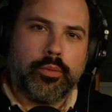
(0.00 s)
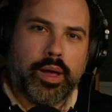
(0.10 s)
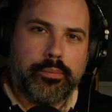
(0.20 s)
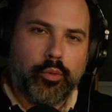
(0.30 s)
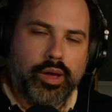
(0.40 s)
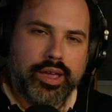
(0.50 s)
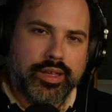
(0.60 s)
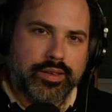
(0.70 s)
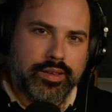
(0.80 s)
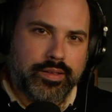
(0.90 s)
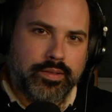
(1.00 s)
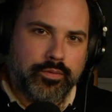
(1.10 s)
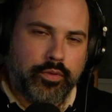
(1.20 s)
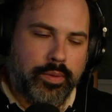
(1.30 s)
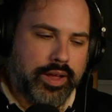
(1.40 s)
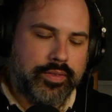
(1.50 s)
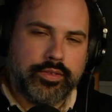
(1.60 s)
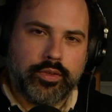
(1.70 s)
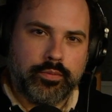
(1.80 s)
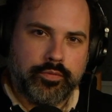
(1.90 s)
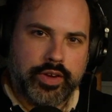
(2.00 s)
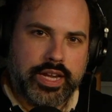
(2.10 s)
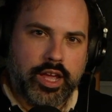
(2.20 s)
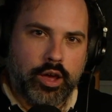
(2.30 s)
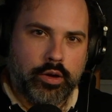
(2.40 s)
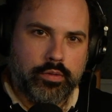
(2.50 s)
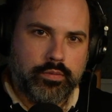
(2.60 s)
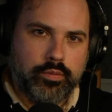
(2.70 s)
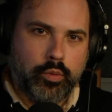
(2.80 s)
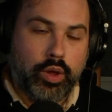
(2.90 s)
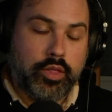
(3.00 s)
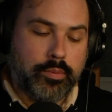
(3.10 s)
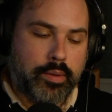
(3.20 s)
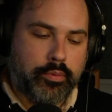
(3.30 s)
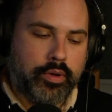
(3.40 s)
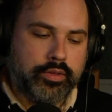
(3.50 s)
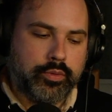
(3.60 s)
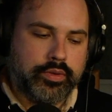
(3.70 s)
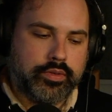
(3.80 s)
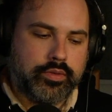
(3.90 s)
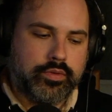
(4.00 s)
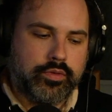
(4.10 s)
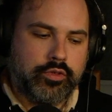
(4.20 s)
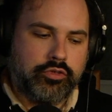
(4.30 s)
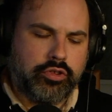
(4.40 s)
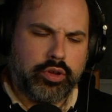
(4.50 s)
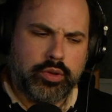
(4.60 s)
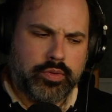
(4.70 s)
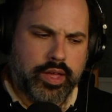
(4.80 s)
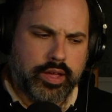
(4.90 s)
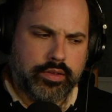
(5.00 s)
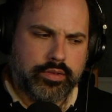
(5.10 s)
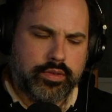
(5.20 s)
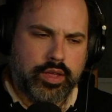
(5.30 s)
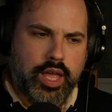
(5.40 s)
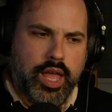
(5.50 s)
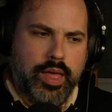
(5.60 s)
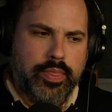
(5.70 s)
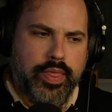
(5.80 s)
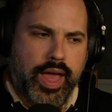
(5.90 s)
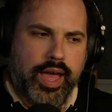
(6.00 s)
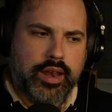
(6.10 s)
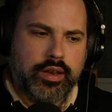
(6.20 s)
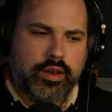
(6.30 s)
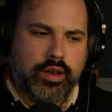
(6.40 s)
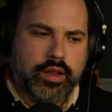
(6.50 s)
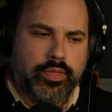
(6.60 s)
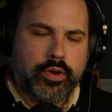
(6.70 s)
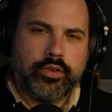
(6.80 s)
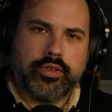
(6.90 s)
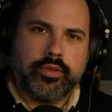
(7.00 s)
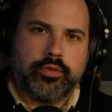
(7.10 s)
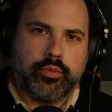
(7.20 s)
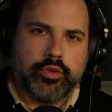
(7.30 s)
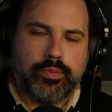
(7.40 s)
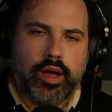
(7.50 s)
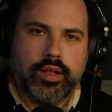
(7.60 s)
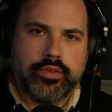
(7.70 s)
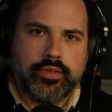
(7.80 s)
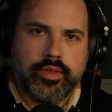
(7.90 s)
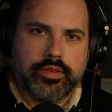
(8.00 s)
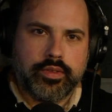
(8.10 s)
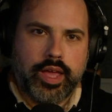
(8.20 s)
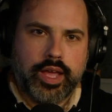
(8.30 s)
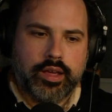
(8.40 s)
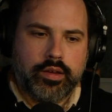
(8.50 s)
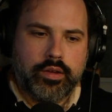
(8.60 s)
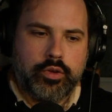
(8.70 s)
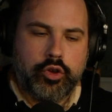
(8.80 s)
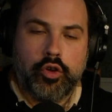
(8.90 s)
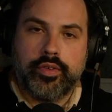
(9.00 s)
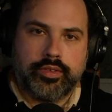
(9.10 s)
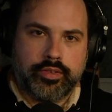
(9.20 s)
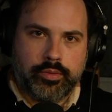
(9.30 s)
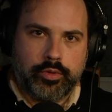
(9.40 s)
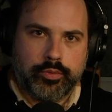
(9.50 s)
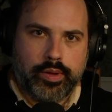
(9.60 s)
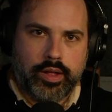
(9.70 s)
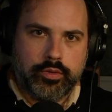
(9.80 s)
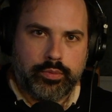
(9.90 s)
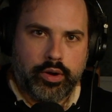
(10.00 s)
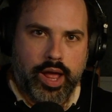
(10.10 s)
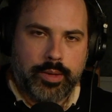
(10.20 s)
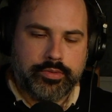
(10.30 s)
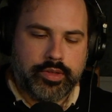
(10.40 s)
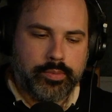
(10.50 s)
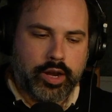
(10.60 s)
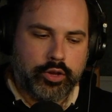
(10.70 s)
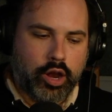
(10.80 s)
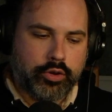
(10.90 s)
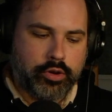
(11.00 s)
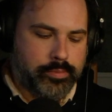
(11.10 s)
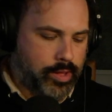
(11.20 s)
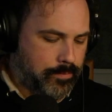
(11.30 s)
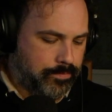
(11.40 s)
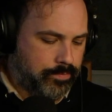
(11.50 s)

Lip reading: my point for making this video, one of my points was to show you this, that there's a response, this like nervous system response, perhaps. I'm not a doctor, but